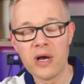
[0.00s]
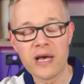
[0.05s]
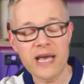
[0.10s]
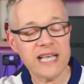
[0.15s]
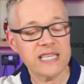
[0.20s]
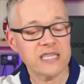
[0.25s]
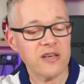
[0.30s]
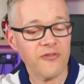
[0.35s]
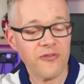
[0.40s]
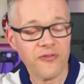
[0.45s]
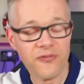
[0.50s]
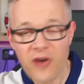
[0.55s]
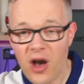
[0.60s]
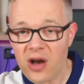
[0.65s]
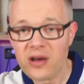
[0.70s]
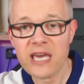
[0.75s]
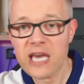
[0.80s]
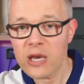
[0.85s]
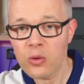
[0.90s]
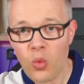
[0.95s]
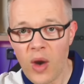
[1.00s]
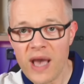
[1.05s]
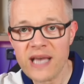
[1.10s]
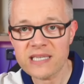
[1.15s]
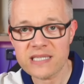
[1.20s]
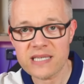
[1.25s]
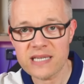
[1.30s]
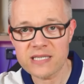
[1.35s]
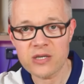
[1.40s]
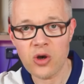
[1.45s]
It's a fucking
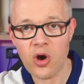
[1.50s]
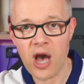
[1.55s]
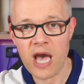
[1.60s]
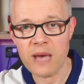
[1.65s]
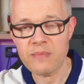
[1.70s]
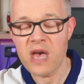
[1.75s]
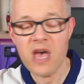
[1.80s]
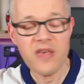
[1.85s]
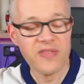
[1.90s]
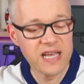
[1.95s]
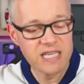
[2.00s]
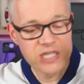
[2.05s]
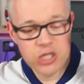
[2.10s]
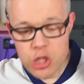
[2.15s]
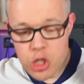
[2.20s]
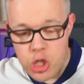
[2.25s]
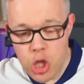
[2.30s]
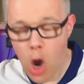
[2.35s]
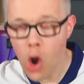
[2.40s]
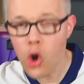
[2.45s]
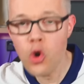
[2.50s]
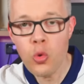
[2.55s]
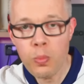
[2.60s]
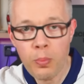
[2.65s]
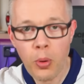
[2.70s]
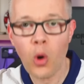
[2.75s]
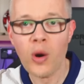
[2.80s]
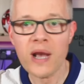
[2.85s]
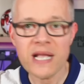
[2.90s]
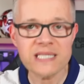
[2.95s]
waste of time. There's no
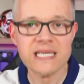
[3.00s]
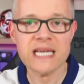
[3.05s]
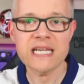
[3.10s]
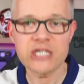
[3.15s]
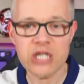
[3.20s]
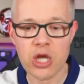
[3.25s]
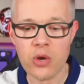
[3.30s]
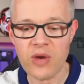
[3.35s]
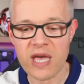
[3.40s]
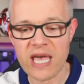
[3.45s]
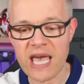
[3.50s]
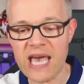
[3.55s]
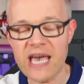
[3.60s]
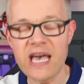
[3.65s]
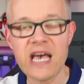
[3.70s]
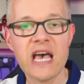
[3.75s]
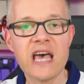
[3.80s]
point in doing it.